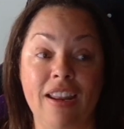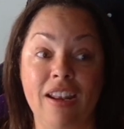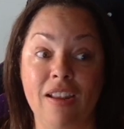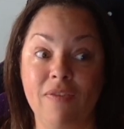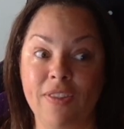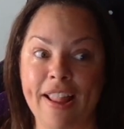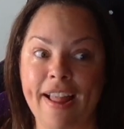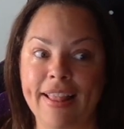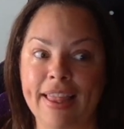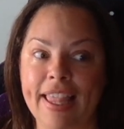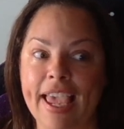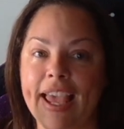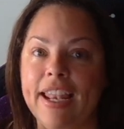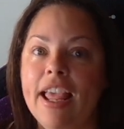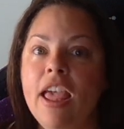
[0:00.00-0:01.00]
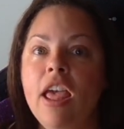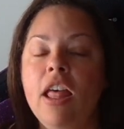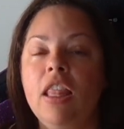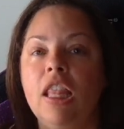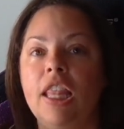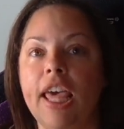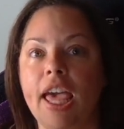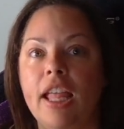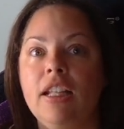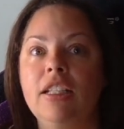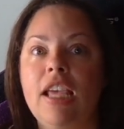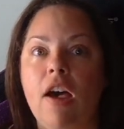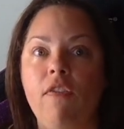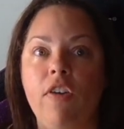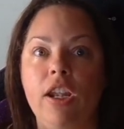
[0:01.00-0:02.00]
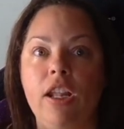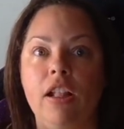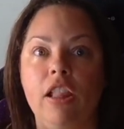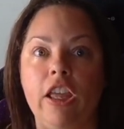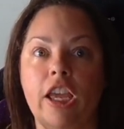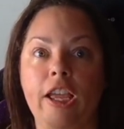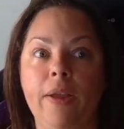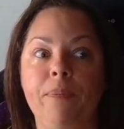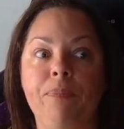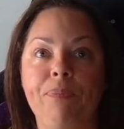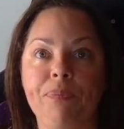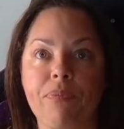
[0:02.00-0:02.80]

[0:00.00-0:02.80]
And then if not then, then definitely